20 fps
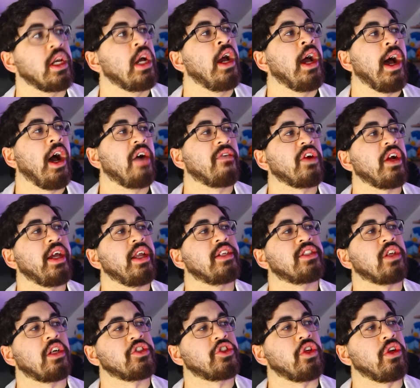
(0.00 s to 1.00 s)
However, it is
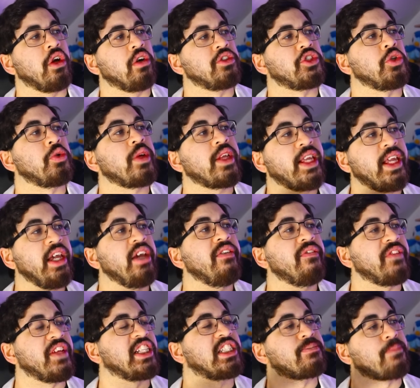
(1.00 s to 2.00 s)
also known to give
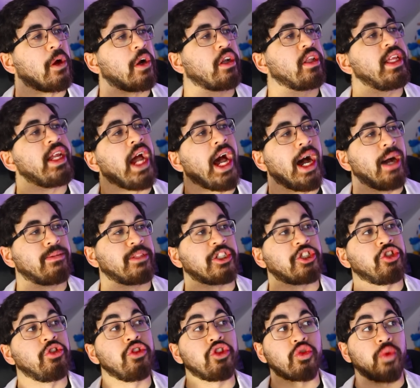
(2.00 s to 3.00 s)
these sparkly objects
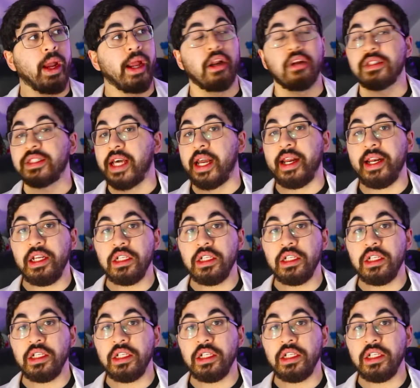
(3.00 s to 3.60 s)
to trainers that it is